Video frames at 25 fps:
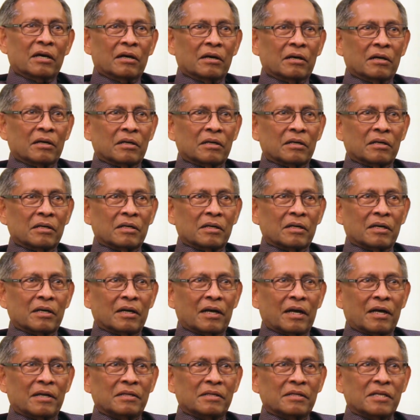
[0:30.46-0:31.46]

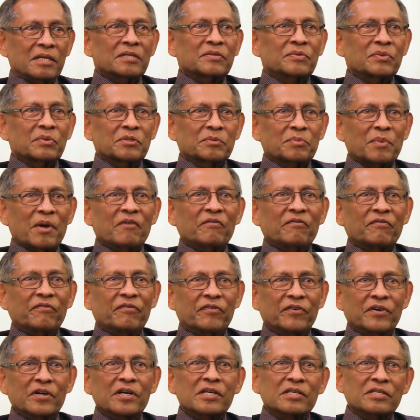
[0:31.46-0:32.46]
And this was my
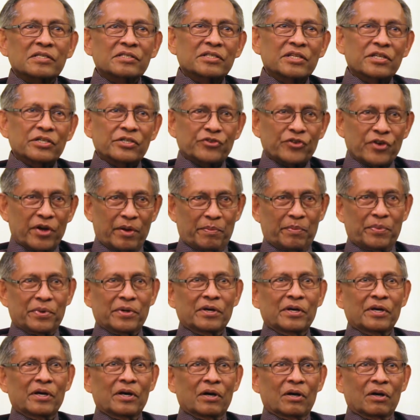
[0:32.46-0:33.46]
first trip
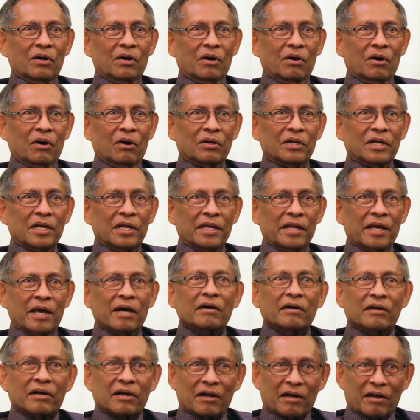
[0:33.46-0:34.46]
on an
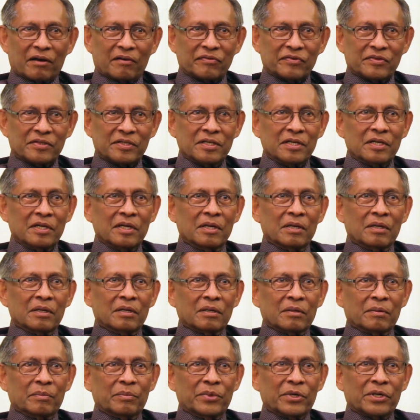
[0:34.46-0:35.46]
aircraft,
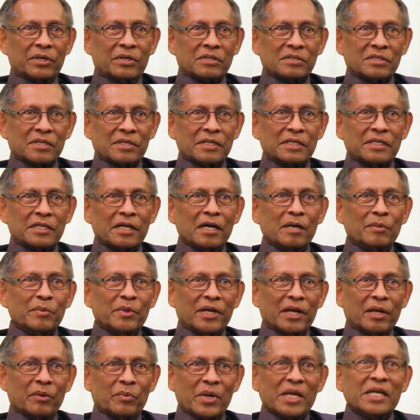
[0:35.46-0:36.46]
because at the time
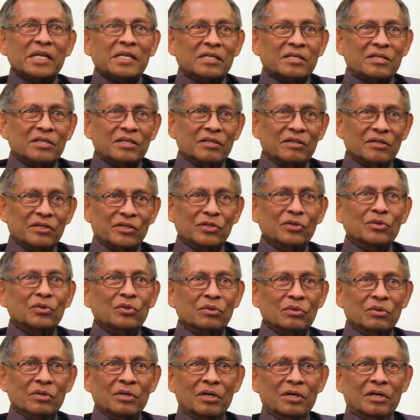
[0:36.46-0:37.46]
that I went
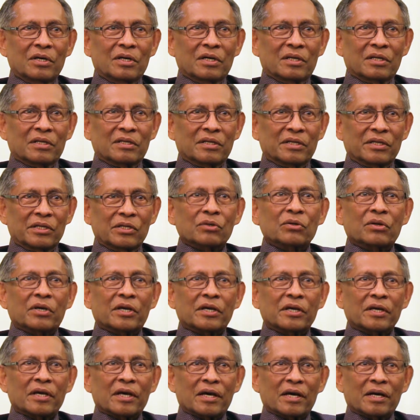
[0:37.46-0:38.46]
to the
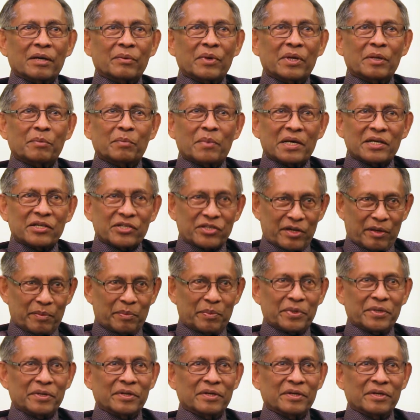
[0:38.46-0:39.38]
UK, I went by ship.